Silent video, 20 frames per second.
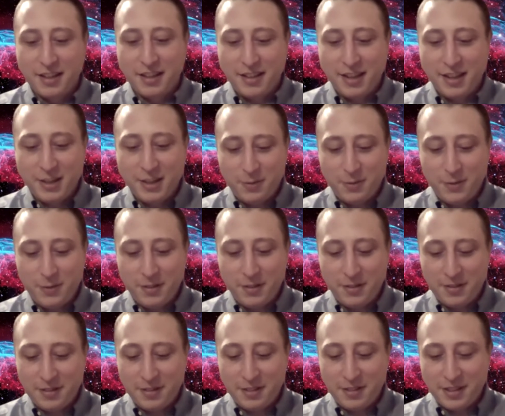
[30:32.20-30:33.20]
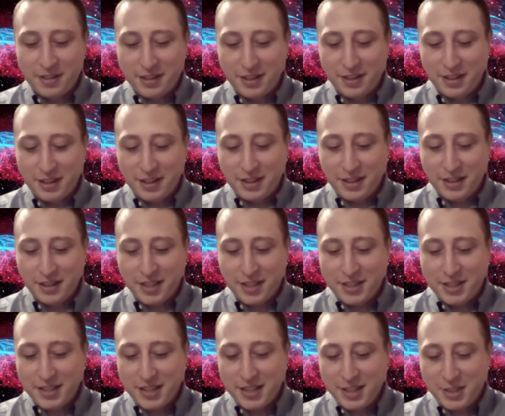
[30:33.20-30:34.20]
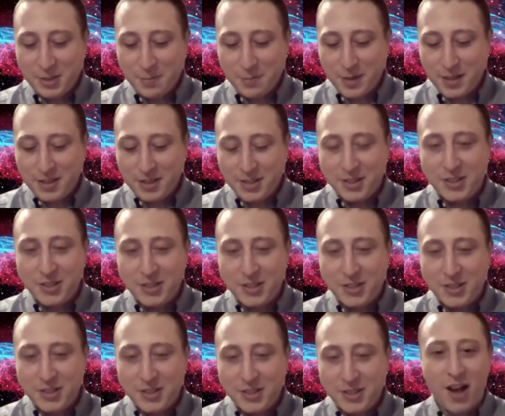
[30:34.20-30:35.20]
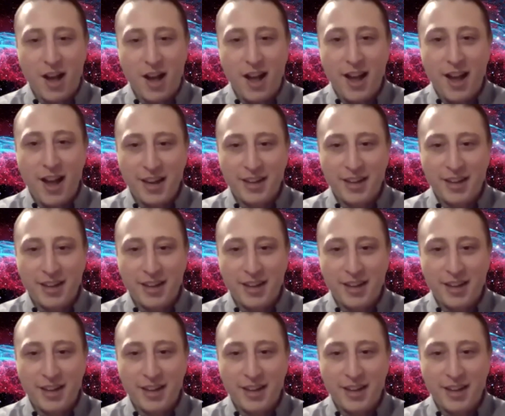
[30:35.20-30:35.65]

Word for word: Thanks for listening to me talk.